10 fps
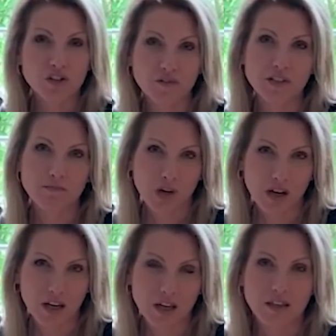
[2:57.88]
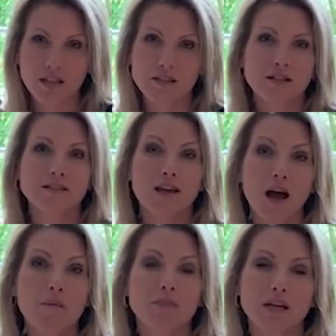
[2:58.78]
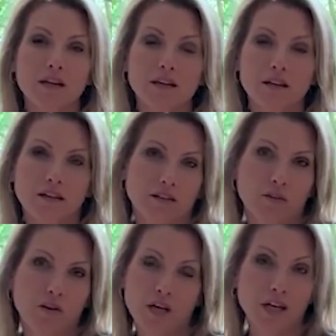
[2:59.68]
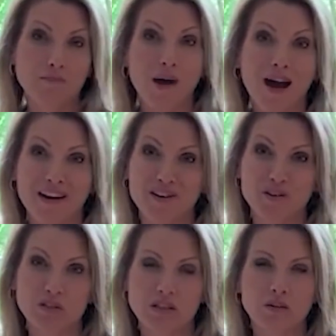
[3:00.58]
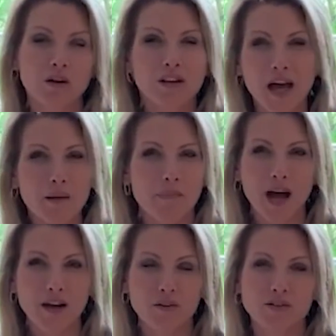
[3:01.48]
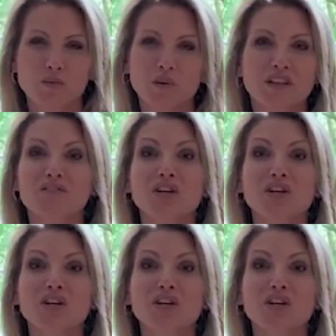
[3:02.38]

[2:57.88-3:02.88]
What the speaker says: a shifting market, that does not mean there aren't any buyers. There are a lot of buyers. We live